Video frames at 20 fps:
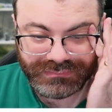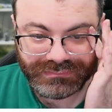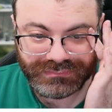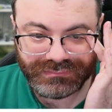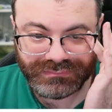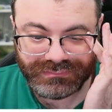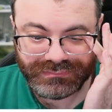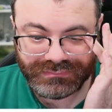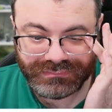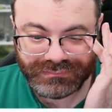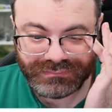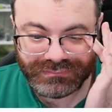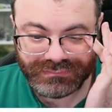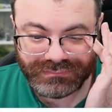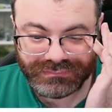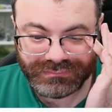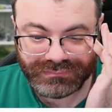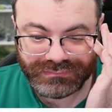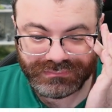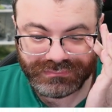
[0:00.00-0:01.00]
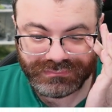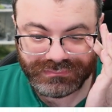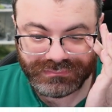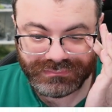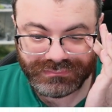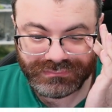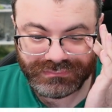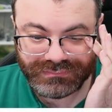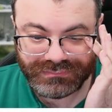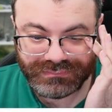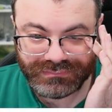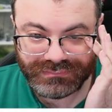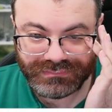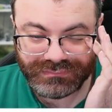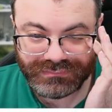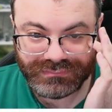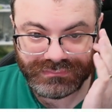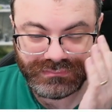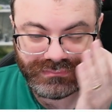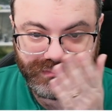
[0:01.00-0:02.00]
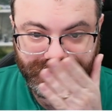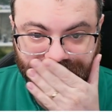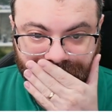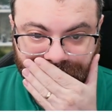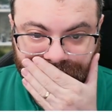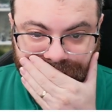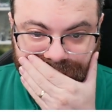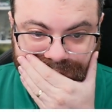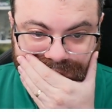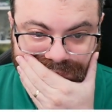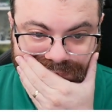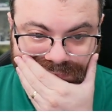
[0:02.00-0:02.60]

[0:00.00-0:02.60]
No one is speaking in this clip.